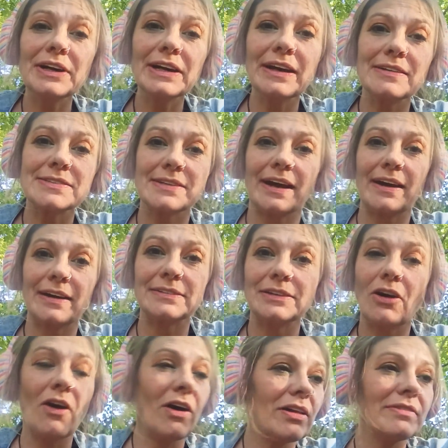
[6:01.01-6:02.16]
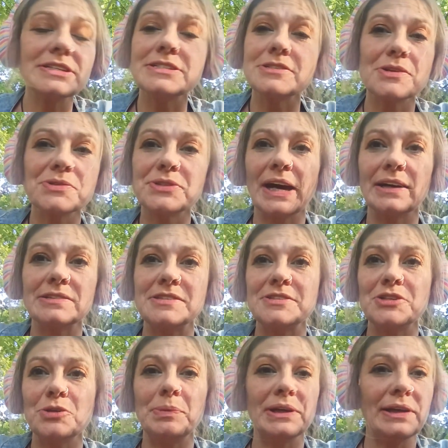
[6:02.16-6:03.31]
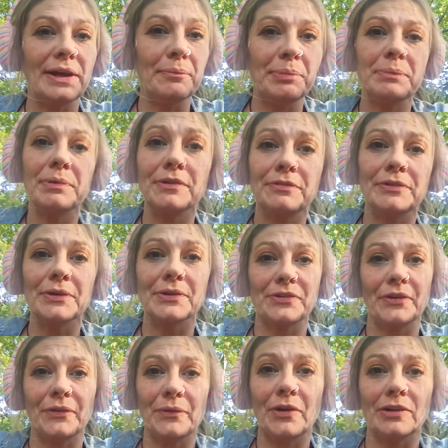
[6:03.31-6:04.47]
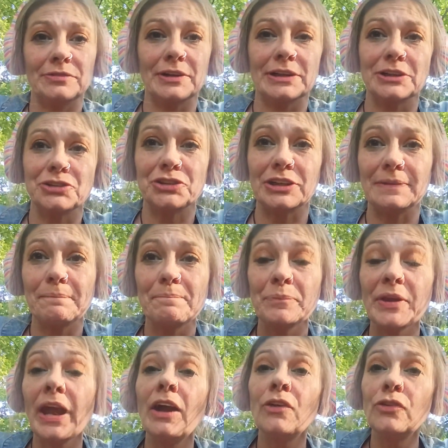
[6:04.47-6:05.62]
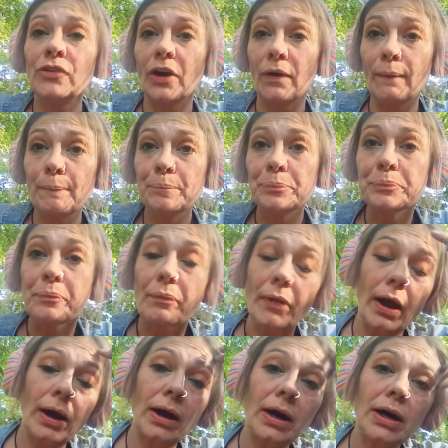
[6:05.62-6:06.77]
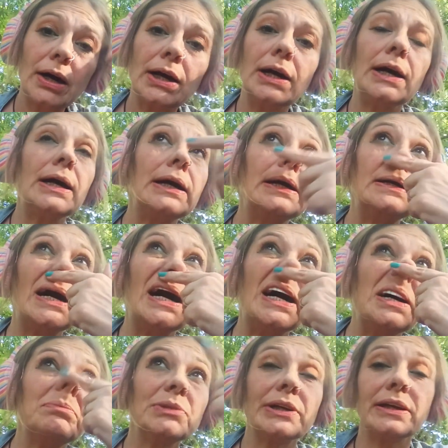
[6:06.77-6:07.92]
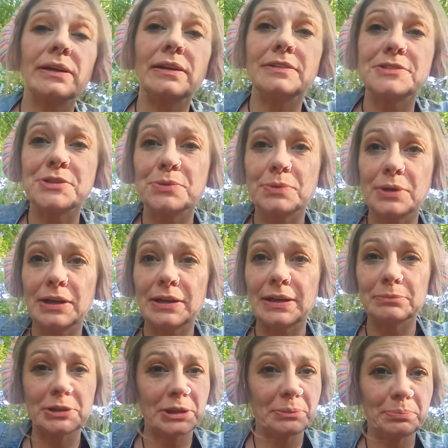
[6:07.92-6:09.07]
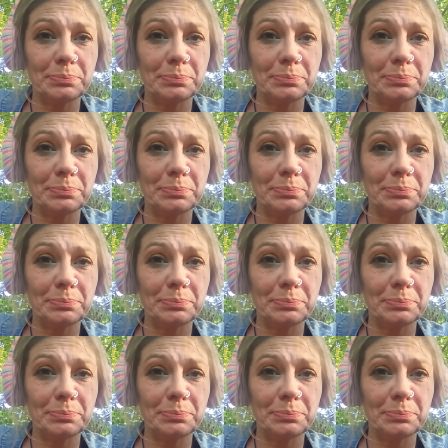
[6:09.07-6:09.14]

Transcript: fucking sad. All of it's so sad and stupid, and people are focused on the wrong fucking shit. So, I'm looking into, I'm